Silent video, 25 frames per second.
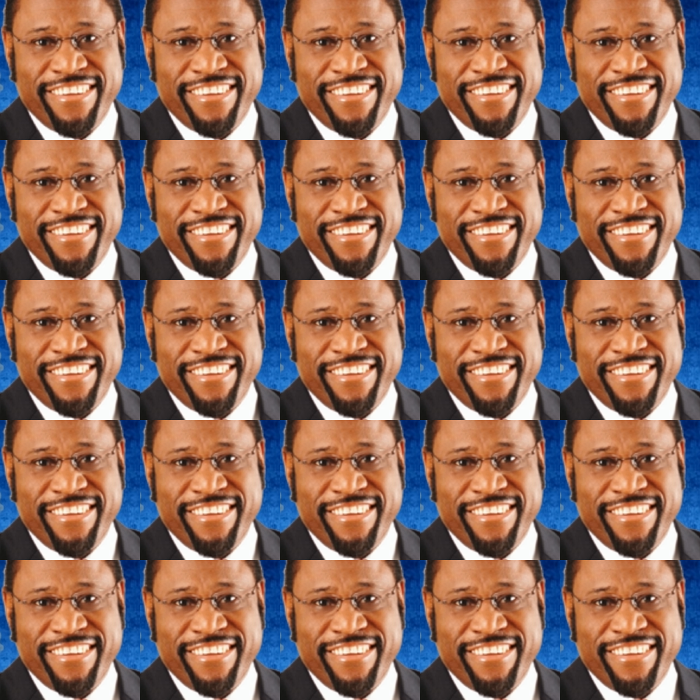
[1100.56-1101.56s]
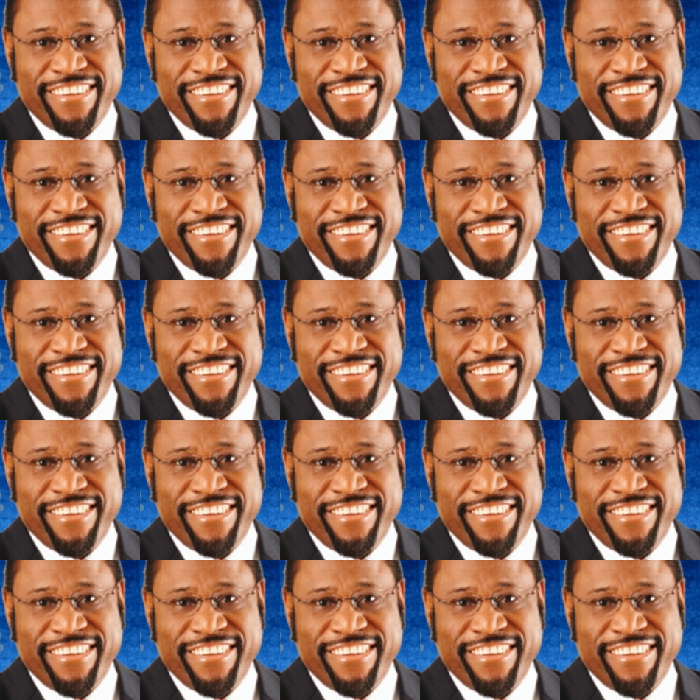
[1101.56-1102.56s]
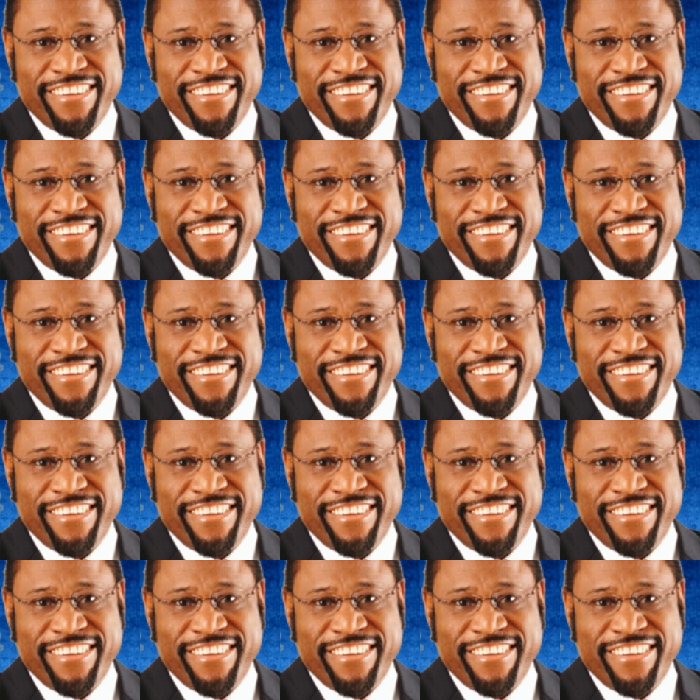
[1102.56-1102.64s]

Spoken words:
[no speech]